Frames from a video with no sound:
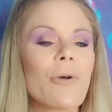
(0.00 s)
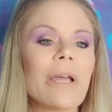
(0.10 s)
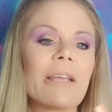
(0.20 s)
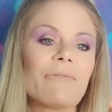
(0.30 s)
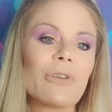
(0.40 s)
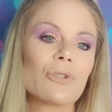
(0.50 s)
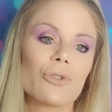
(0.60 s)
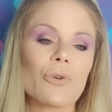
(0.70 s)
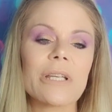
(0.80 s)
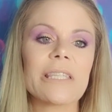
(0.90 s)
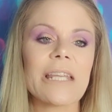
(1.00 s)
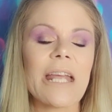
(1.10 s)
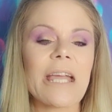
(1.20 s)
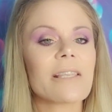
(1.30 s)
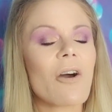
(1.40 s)
and if you enjoyed
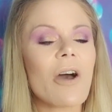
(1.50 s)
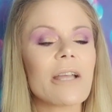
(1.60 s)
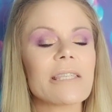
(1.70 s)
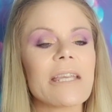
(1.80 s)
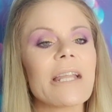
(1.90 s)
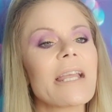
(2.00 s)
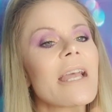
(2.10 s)
today's content,